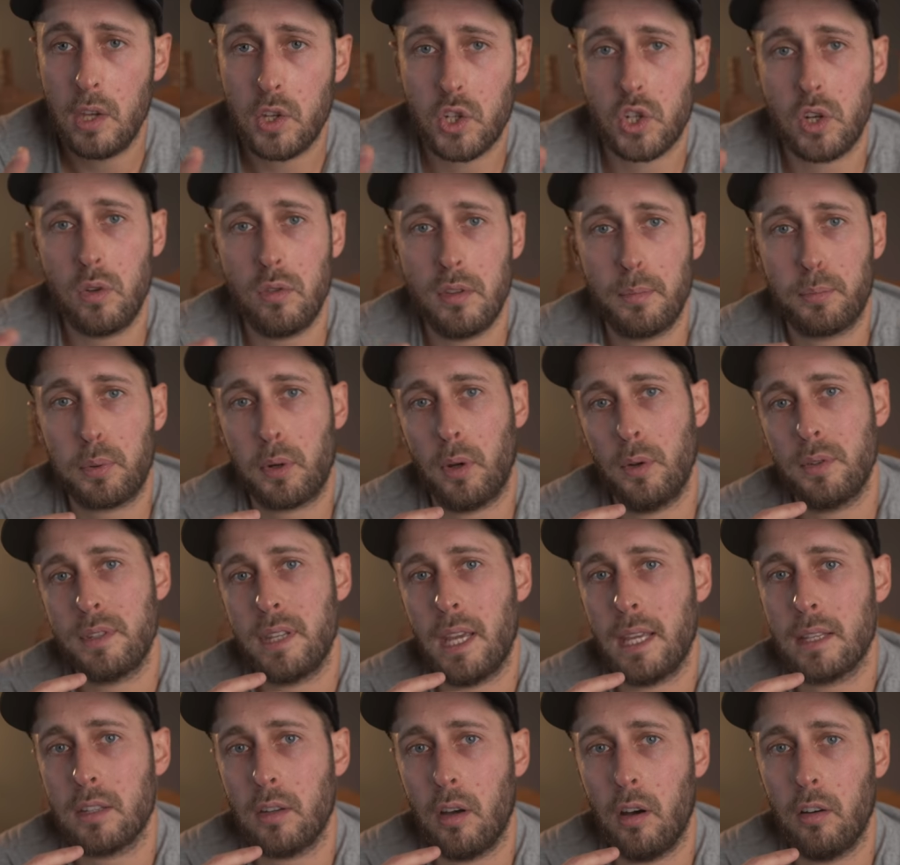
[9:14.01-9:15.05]
shoot the
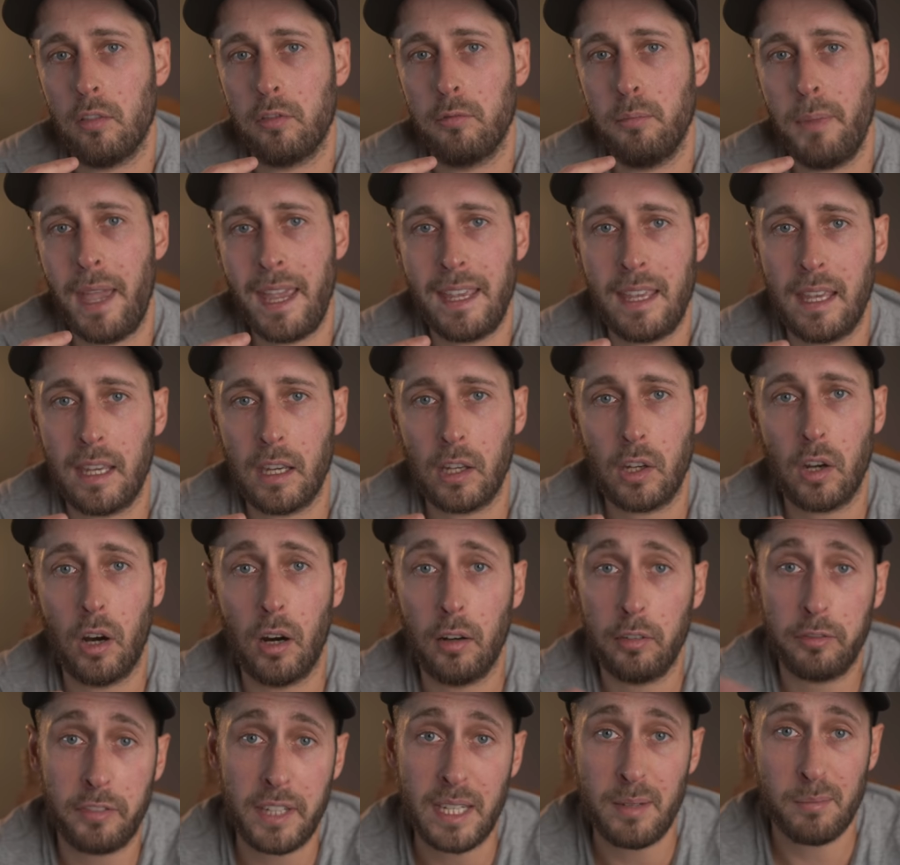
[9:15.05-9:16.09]
process of making a
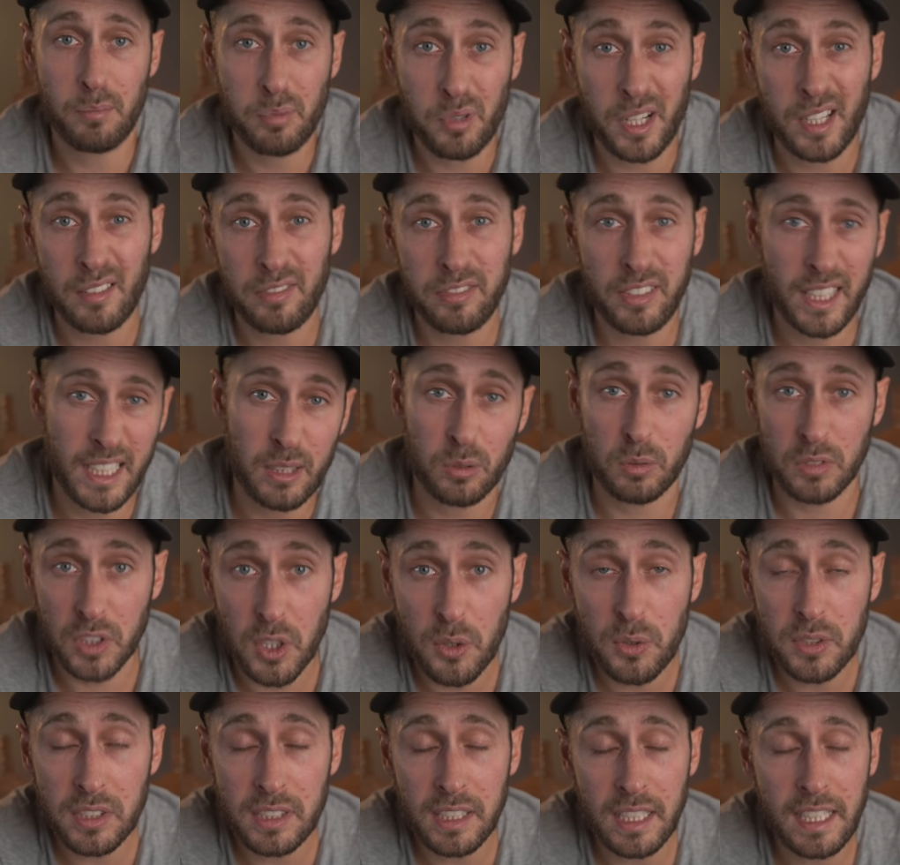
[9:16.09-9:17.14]
coffee briefly or
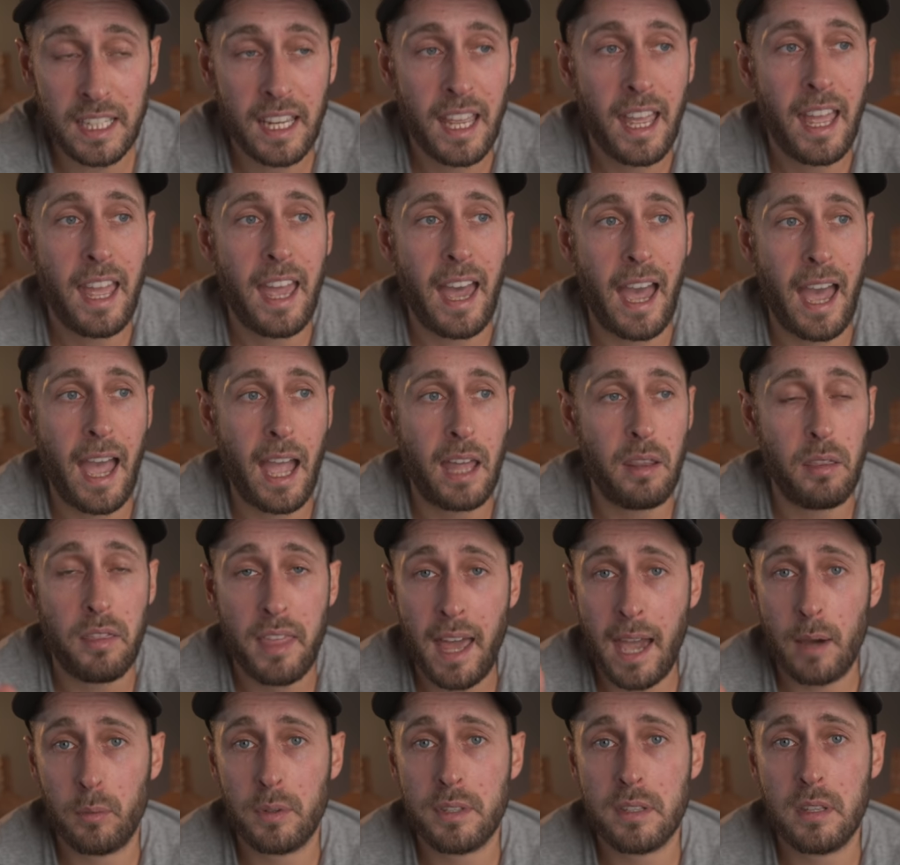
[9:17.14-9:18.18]
loosely. And
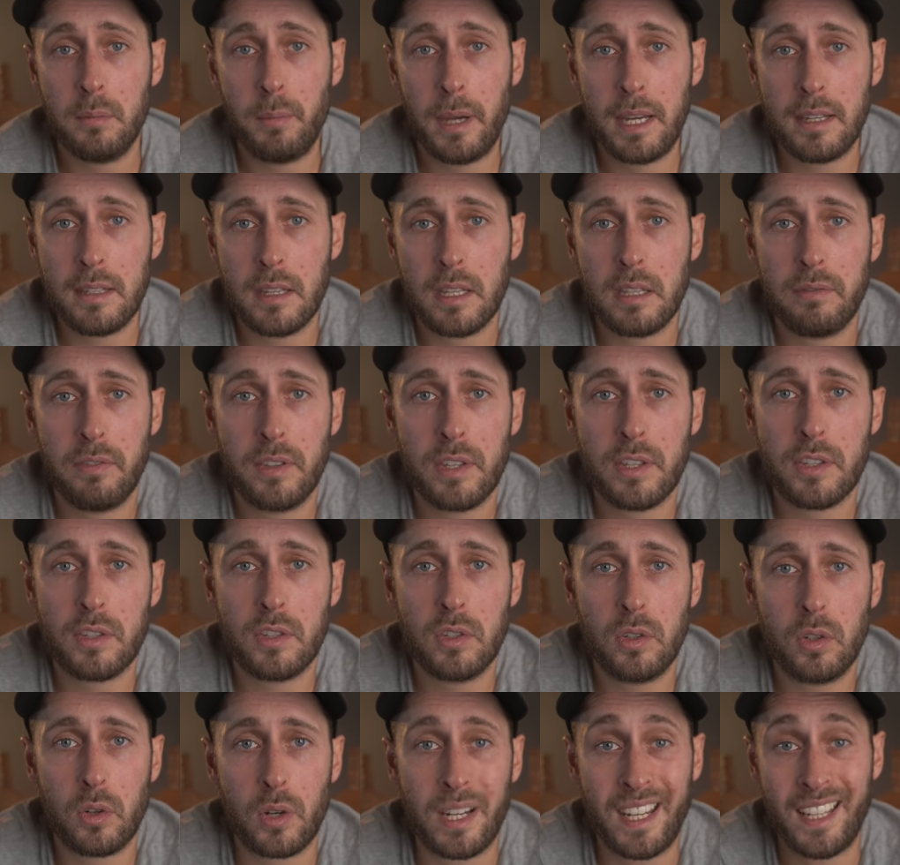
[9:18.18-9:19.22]
that was the basis for the
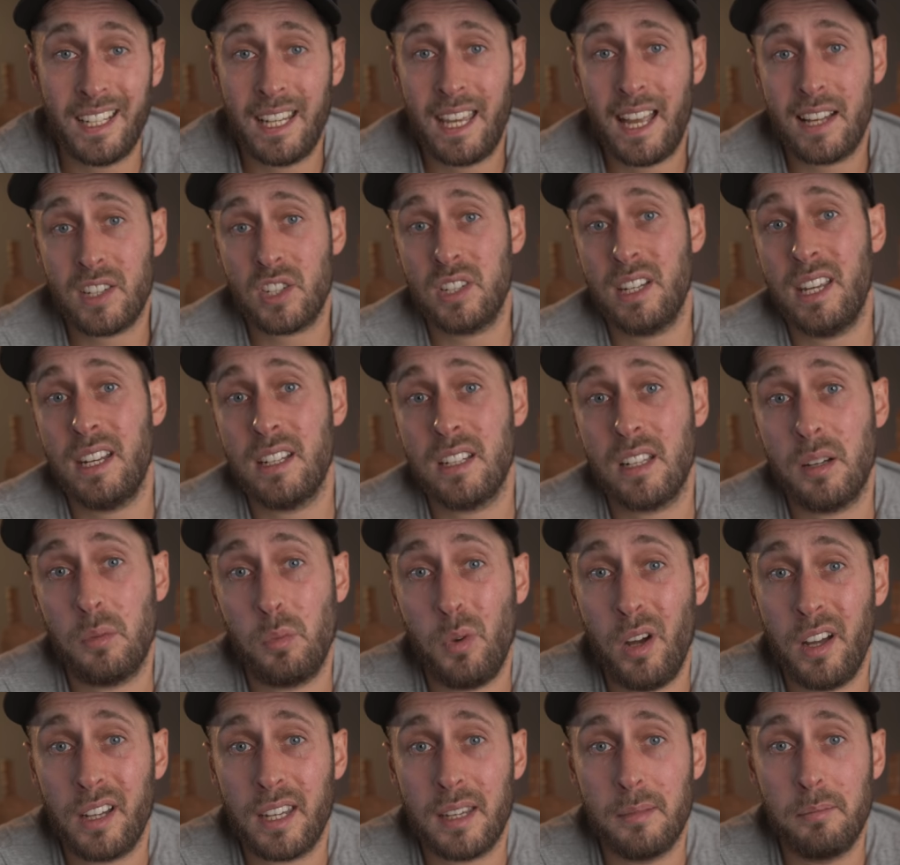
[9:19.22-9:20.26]
story. And it actually ended up
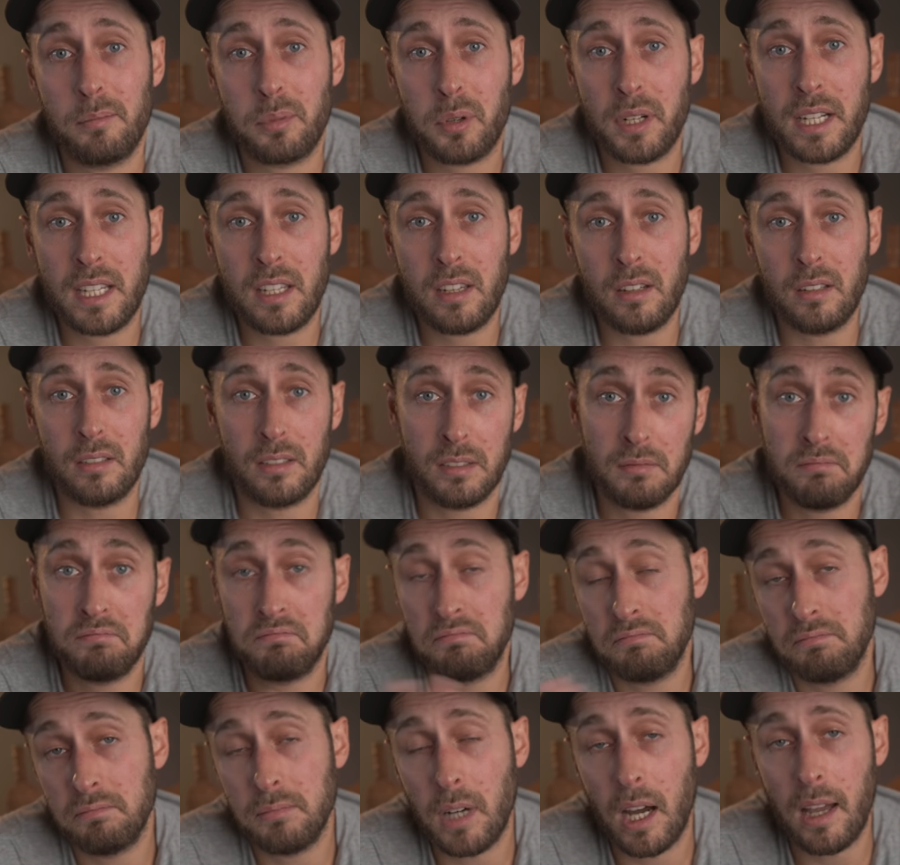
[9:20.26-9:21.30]
working pretty good in
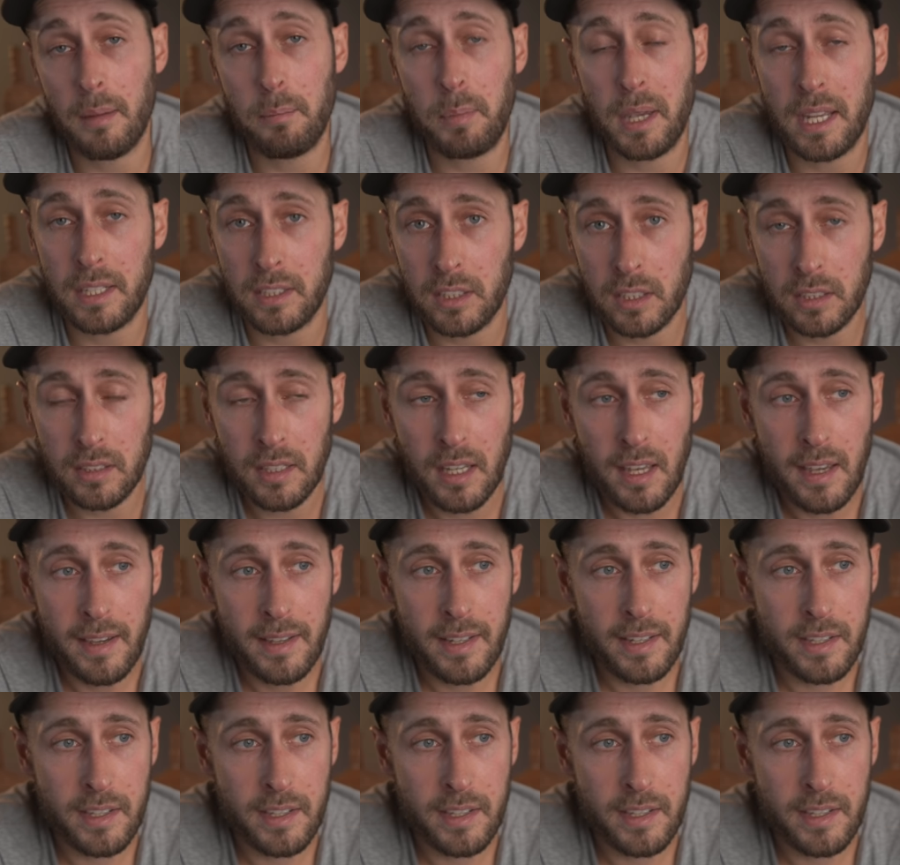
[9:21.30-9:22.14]
my opinion.